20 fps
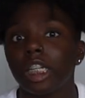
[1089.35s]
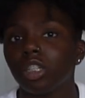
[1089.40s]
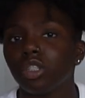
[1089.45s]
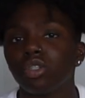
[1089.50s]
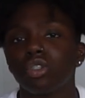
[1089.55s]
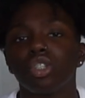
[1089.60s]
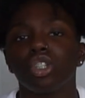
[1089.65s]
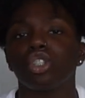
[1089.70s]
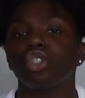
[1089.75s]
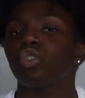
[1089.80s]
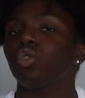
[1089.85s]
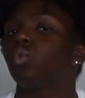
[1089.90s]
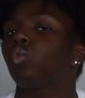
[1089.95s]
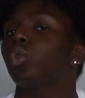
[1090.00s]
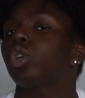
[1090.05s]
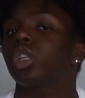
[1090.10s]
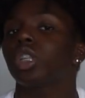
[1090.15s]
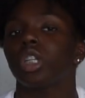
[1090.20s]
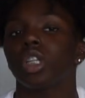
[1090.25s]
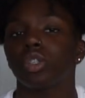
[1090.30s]
it to your teacher. What
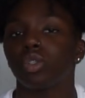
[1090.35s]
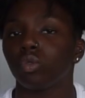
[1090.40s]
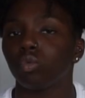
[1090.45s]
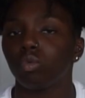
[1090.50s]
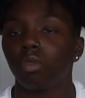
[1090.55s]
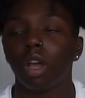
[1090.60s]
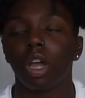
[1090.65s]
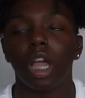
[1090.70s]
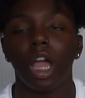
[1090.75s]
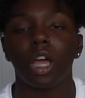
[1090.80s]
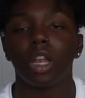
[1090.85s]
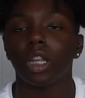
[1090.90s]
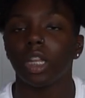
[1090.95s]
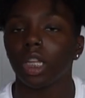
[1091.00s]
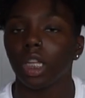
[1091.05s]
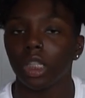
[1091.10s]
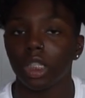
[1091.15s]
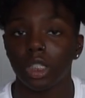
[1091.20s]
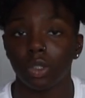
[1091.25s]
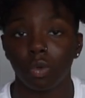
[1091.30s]
did I do wrong? How did I get
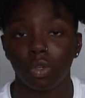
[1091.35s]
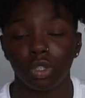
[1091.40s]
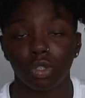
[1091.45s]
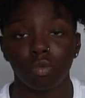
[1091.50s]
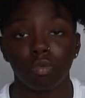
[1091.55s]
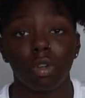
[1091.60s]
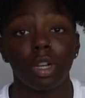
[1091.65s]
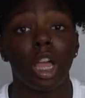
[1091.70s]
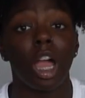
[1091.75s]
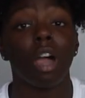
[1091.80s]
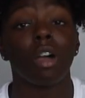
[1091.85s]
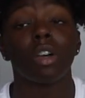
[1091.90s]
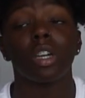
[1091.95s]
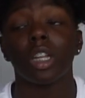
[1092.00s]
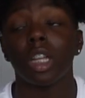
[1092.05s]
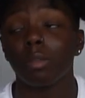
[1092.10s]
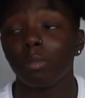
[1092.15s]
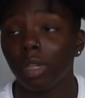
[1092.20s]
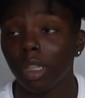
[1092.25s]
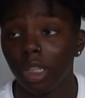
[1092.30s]
this question wrong? How can I
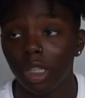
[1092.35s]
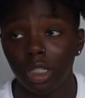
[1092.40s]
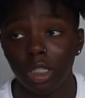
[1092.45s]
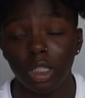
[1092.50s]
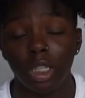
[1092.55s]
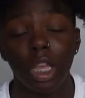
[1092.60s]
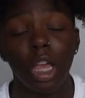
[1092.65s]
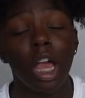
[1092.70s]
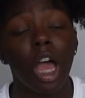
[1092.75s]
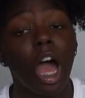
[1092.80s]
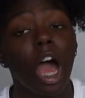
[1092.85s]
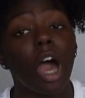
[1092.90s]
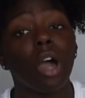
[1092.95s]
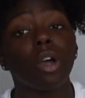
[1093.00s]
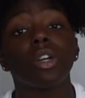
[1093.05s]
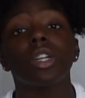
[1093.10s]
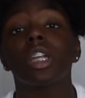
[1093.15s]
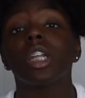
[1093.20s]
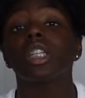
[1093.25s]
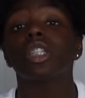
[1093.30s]
make this? How can
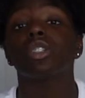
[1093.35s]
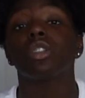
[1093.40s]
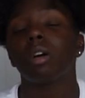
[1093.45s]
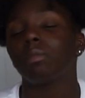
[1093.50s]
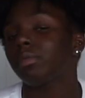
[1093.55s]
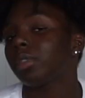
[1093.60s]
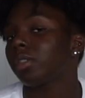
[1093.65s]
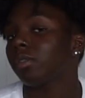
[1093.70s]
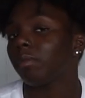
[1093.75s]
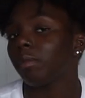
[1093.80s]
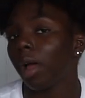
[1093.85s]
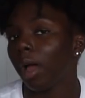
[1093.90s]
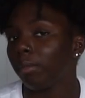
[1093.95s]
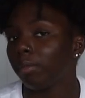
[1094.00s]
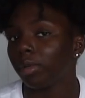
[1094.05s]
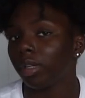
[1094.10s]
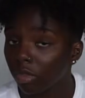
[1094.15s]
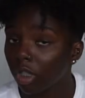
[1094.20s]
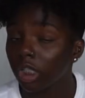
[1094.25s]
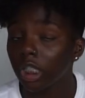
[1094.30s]
I stop this from happening?
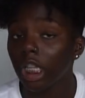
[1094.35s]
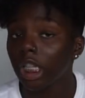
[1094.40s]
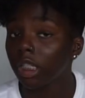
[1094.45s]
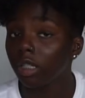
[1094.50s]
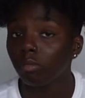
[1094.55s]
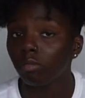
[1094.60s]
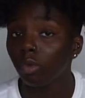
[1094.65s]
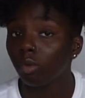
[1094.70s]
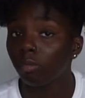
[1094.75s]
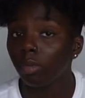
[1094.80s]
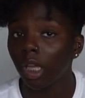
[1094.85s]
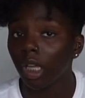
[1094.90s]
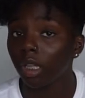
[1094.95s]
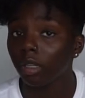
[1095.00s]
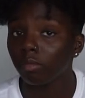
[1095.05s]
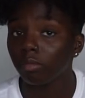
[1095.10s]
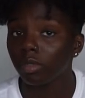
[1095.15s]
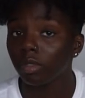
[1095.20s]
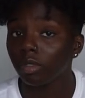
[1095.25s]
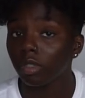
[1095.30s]
It's that simple,
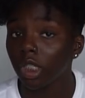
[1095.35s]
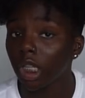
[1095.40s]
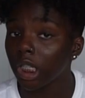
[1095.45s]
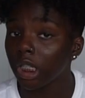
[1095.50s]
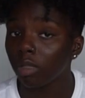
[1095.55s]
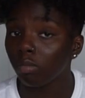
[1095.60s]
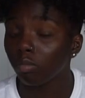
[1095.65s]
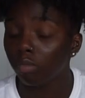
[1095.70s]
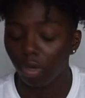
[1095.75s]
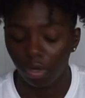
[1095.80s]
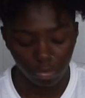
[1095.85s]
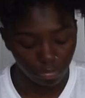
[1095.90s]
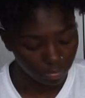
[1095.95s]
babes. It's that simple.